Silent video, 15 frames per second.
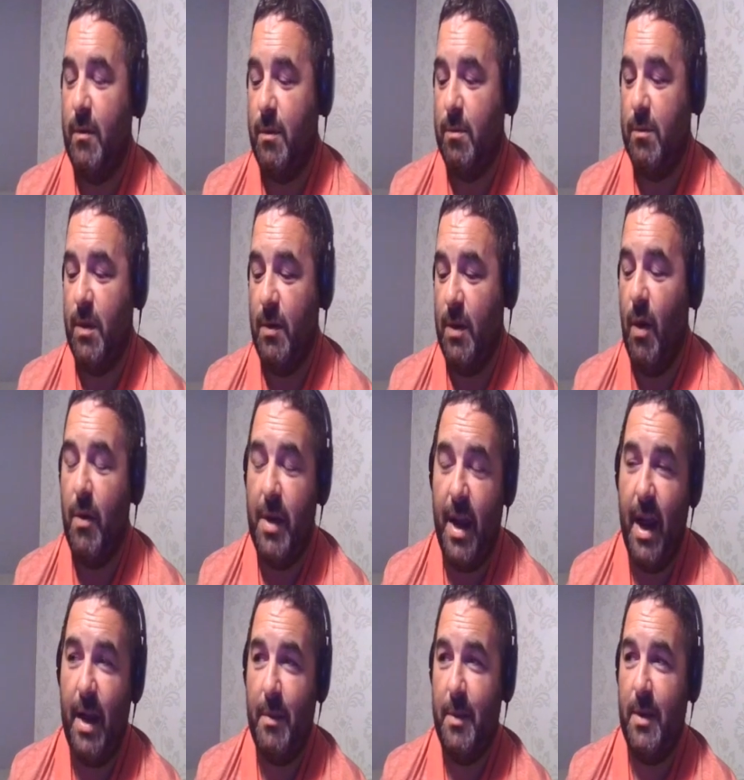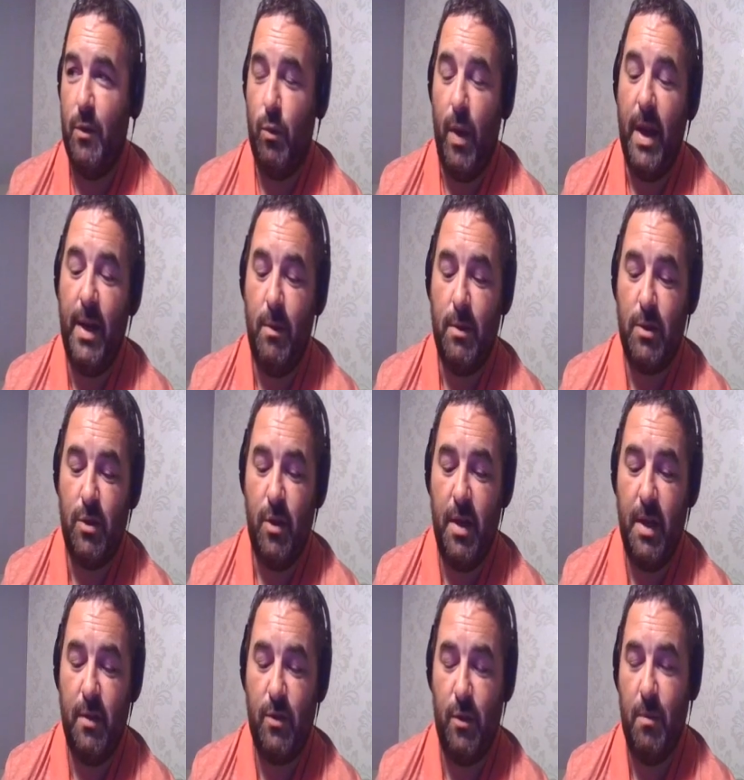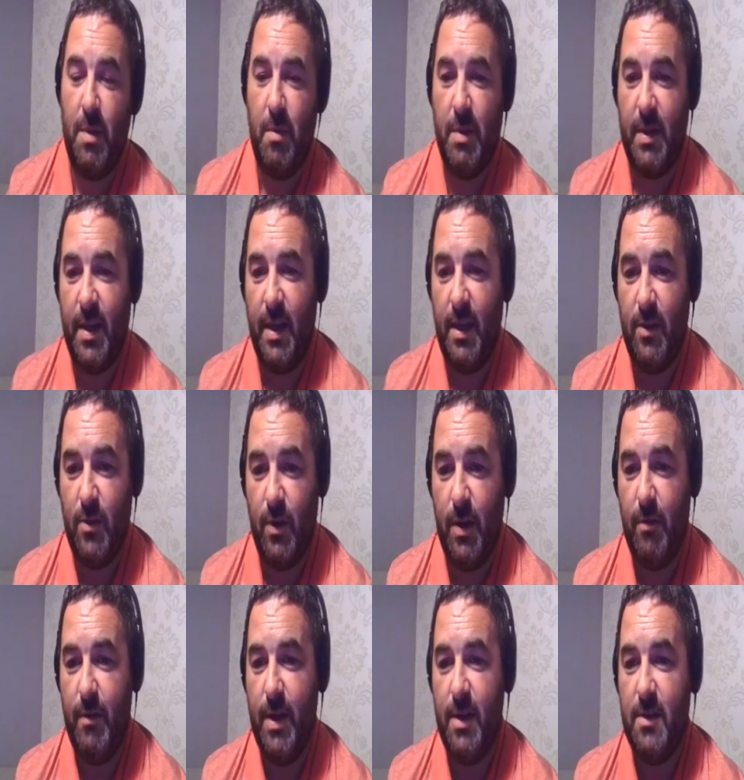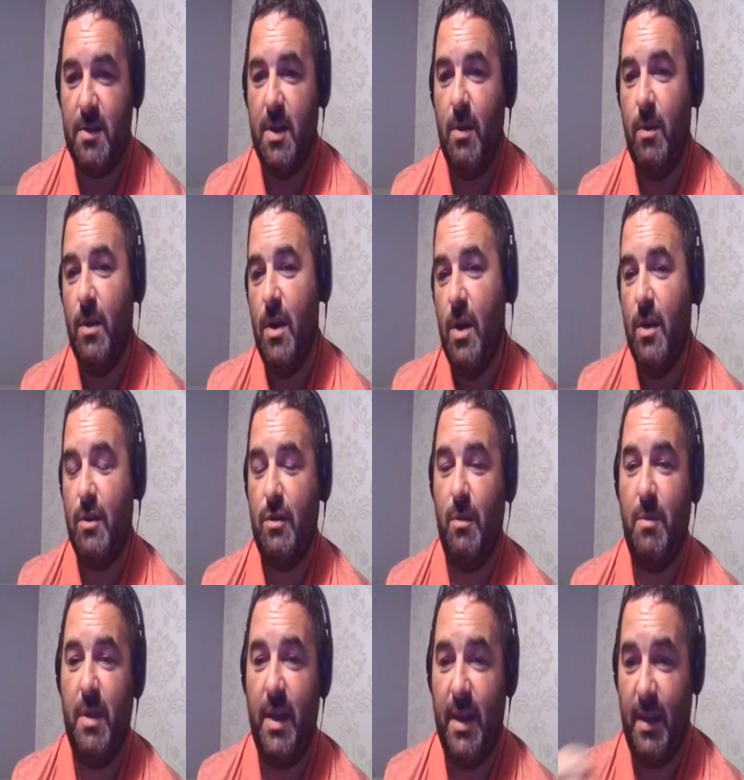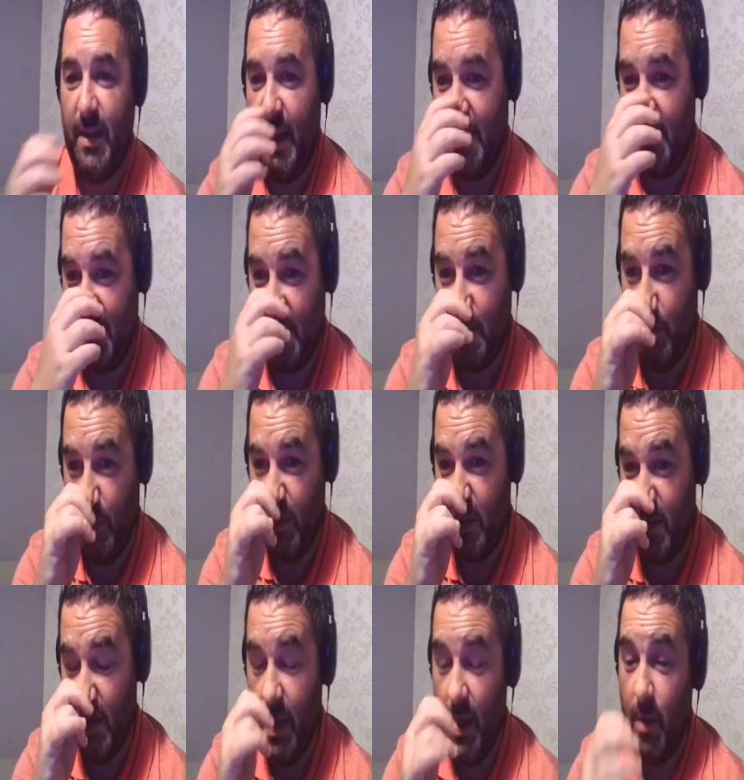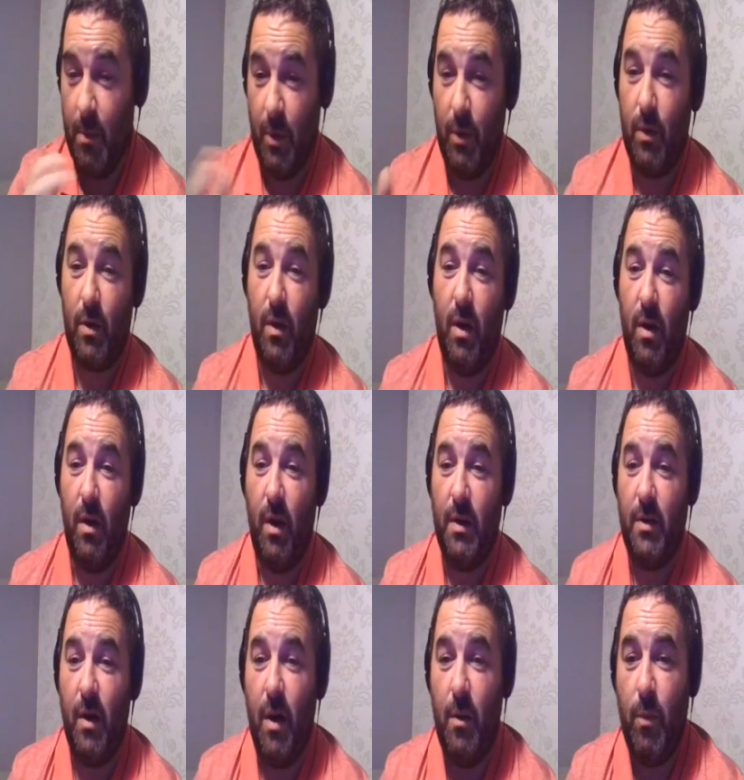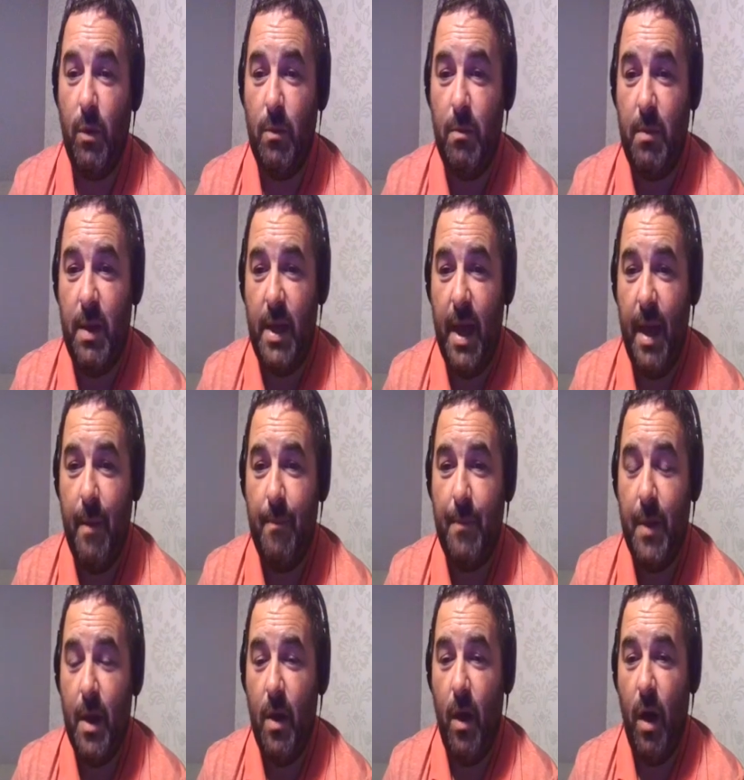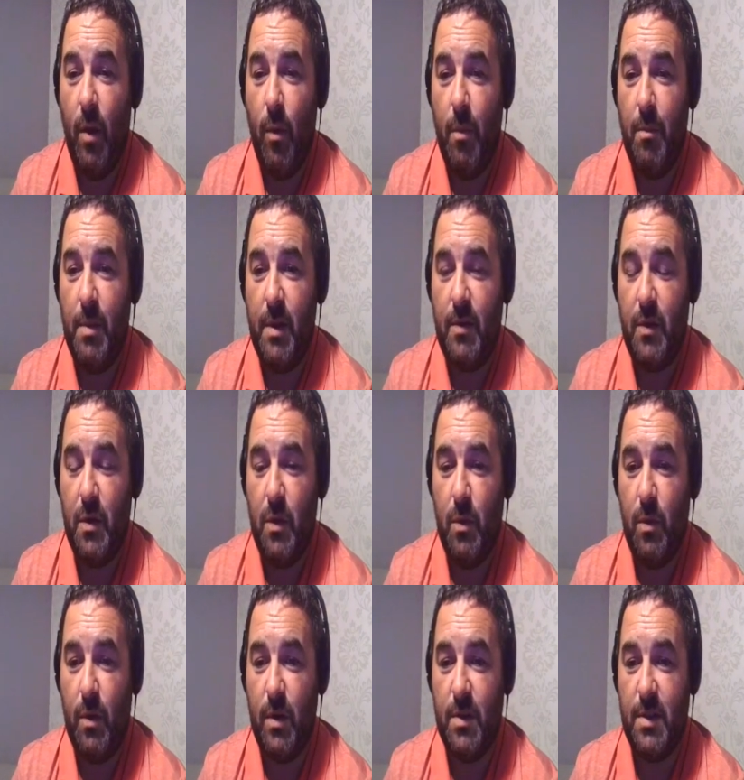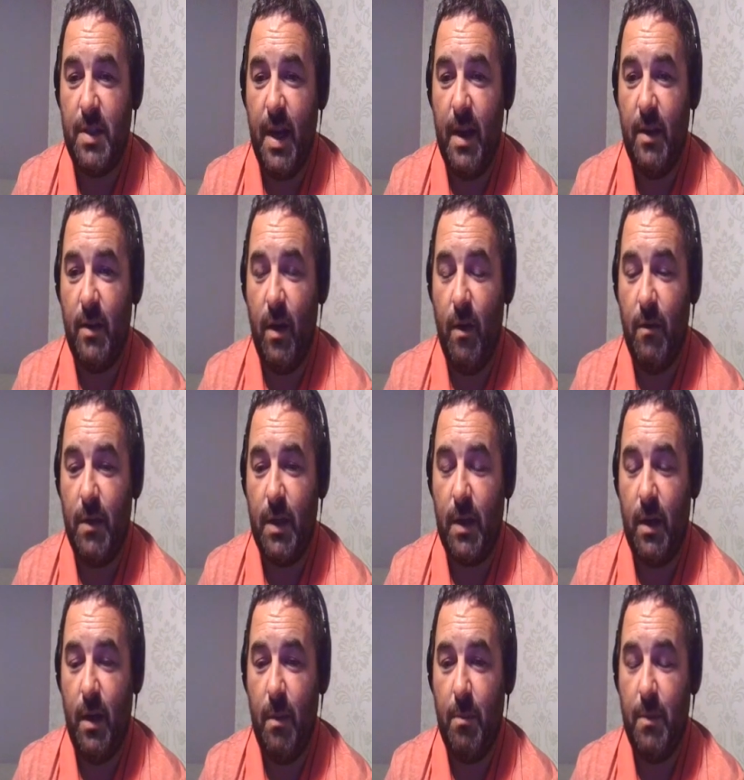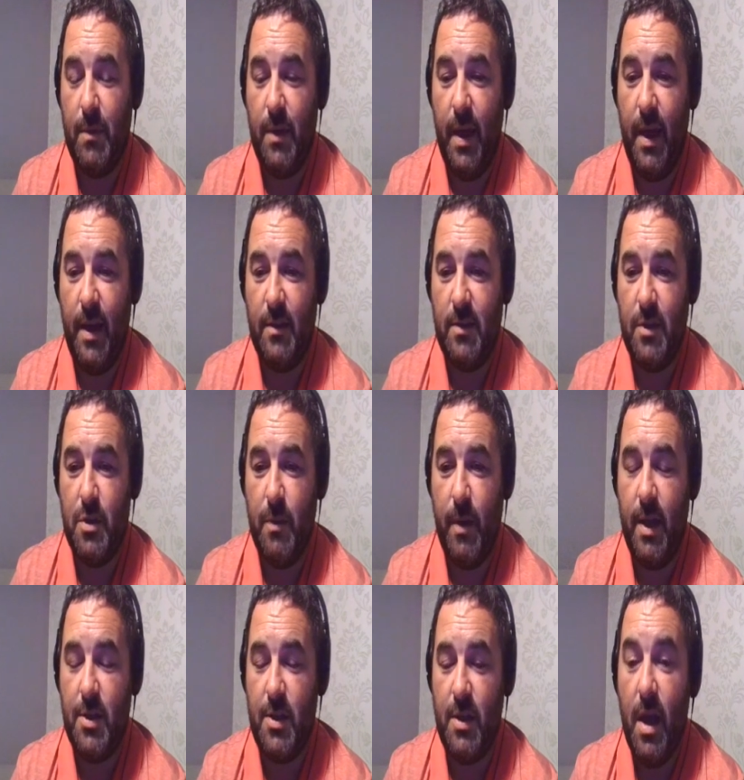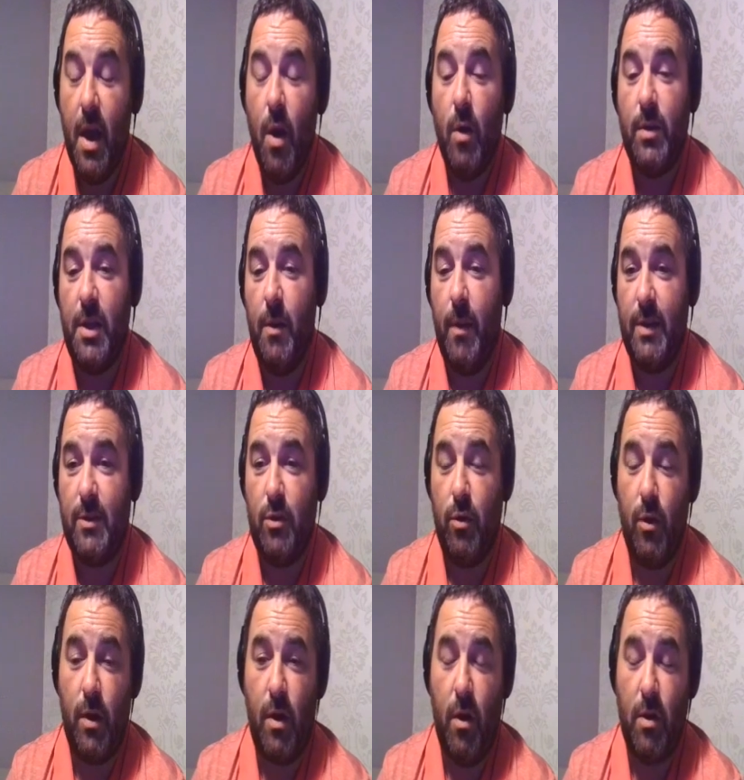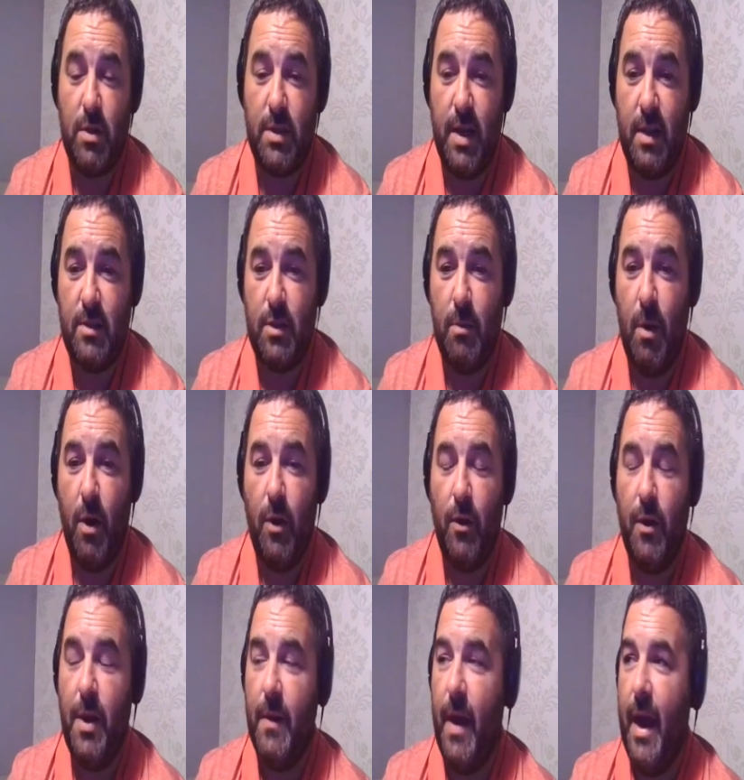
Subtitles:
The only argument is when he will sign it. Some people think he'll sign it really soon. Some think in the next 6 months. But look, I wouldn't be too concerned over the Klopp situation. The US tour, of course, starts tomorrow night.